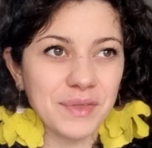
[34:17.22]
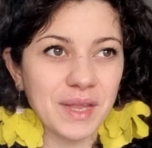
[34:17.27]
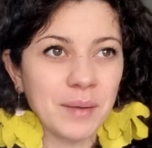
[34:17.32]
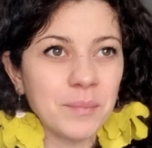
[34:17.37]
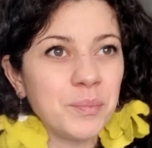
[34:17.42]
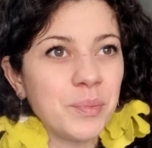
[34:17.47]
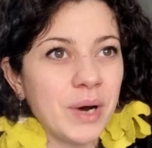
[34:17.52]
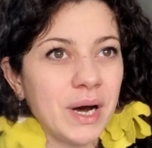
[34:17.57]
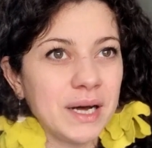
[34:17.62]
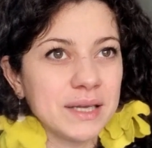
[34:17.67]

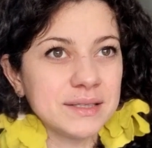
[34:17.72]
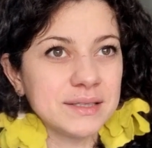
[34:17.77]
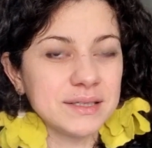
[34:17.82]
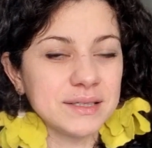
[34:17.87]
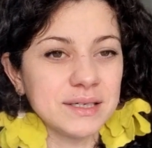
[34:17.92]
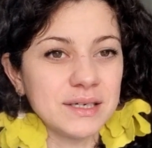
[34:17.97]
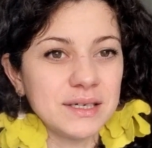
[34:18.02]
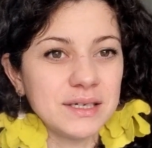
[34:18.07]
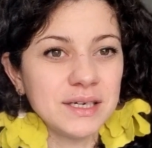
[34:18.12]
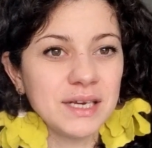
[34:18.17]

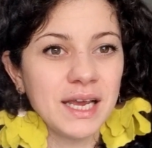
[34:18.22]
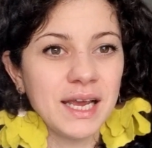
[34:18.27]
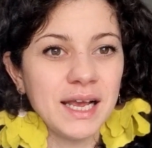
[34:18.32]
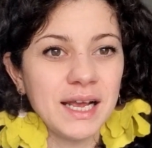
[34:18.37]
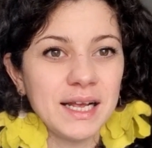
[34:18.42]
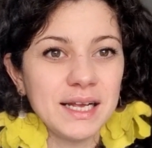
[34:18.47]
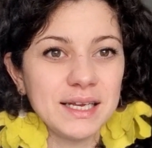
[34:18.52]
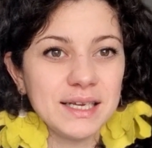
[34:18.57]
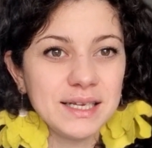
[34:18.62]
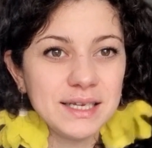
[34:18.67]
pattern,
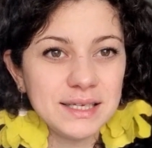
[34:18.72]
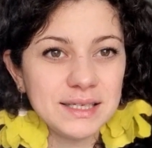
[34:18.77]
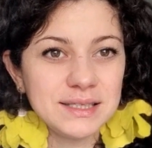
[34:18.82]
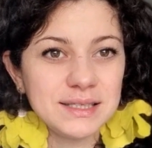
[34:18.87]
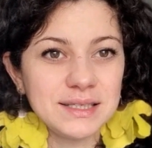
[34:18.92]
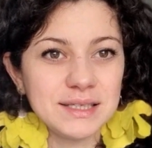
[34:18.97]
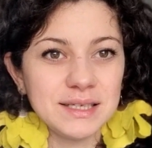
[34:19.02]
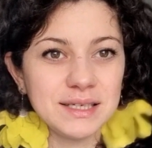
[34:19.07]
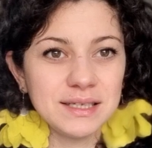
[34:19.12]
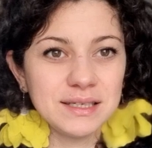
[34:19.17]

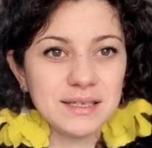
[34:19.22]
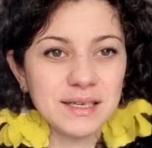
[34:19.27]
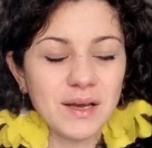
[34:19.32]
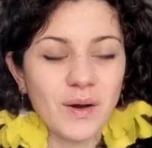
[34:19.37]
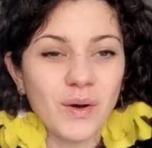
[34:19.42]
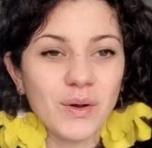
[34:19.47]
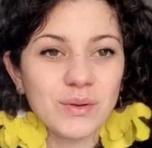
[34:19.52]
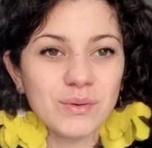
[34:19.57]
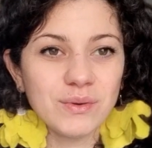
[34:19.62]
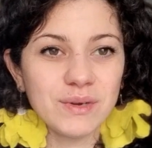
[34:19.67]
is it
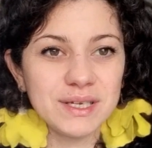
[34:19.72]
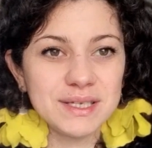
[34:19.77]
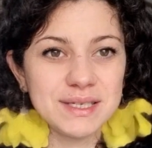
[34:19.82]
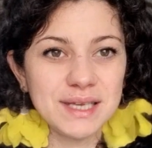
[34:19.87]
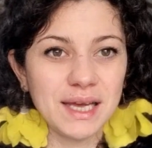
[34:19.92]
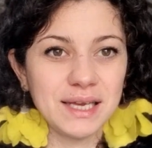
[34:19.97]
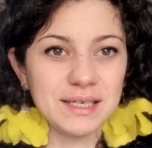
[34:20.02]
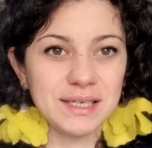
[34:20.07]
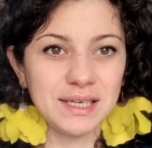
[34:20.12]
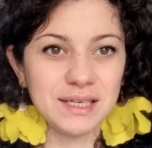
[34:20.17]
always
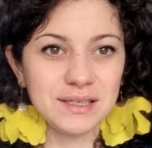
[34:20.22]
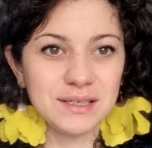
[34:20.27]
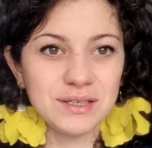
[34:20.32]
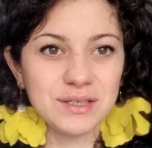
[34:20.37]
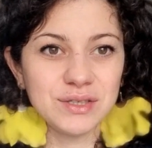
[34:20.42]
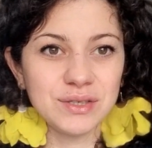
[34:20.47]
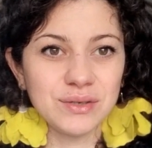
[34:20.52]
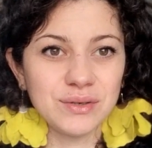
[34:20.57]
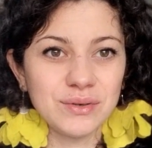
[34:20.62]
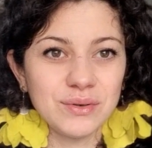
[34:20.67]
I need
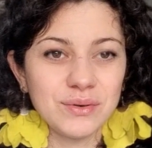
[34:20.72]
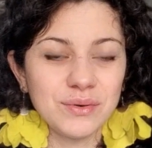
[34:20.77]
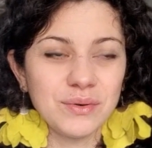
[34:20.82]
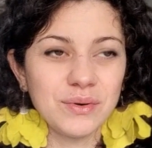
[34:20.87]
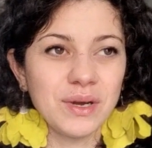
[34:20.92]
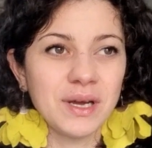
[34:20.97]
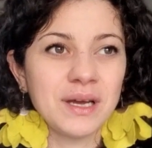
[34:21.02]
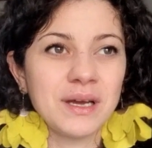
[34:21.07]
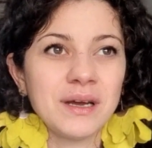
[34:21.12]
to